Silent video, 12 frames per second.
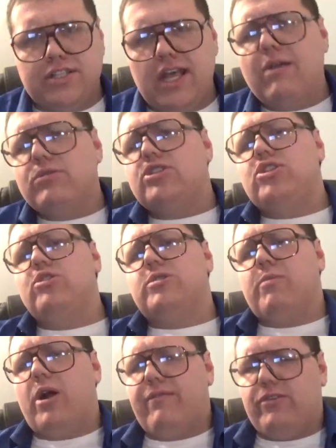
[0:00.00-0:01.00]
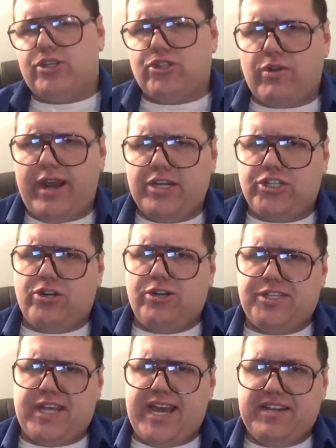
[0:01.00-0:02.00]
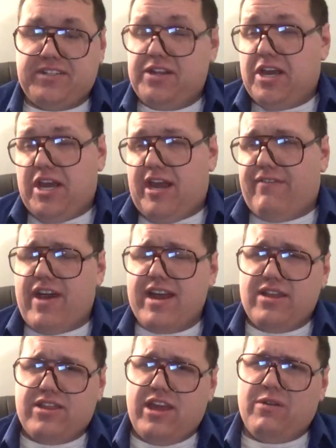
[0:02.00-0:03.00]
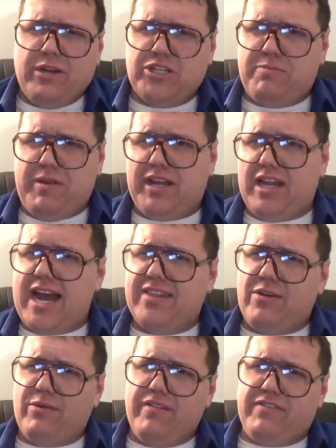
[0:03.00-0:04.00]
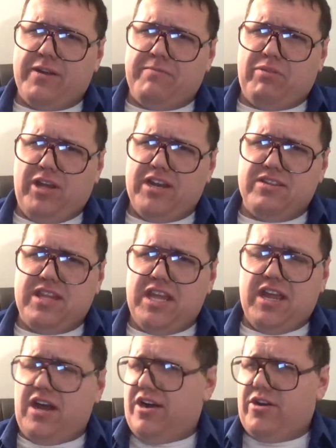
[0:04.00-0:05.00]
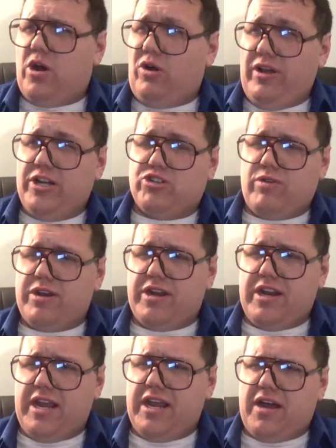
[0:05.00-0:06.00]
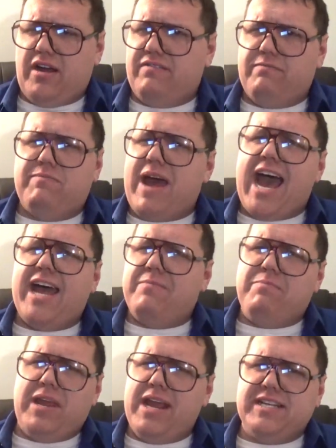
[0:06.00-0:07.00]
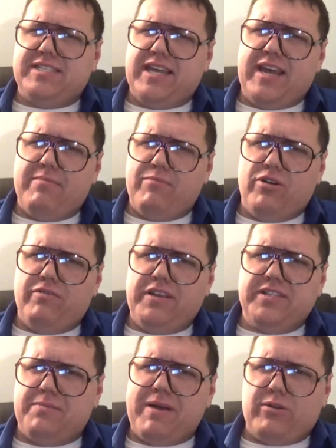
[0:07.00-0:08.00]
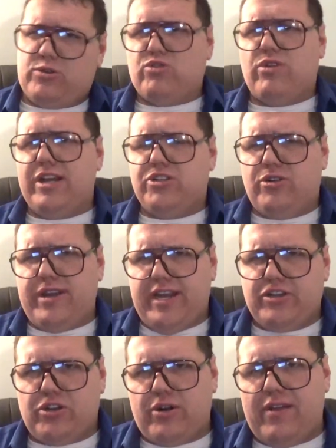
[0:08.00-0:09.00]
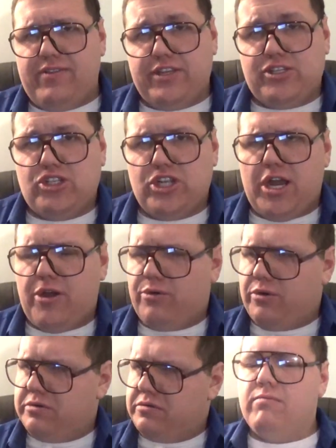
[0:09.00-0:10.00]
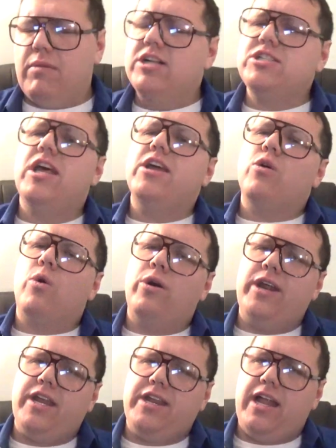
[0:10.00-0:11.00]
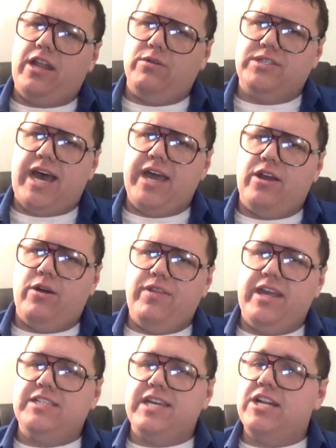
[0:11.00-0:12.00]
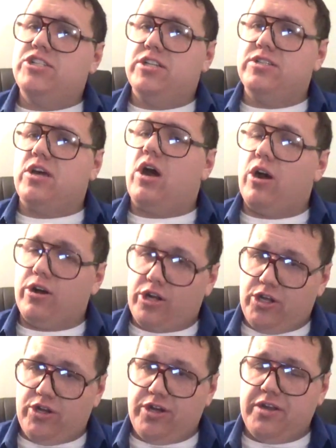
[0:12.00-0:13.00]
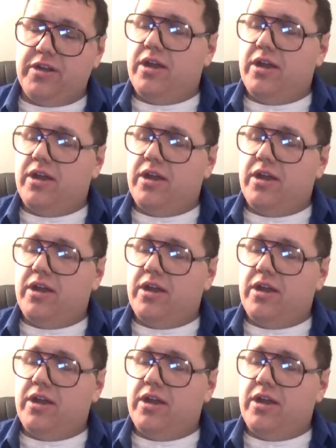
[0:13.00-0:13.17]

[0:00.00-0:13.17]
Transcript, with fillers: So that was Too Smart for Strangers, and if anything, we should be glad that we've completed the unholy trinity of bad PSA movies about stranger danger on this show. Much like Corny and Yello Dyno, the intentions are good,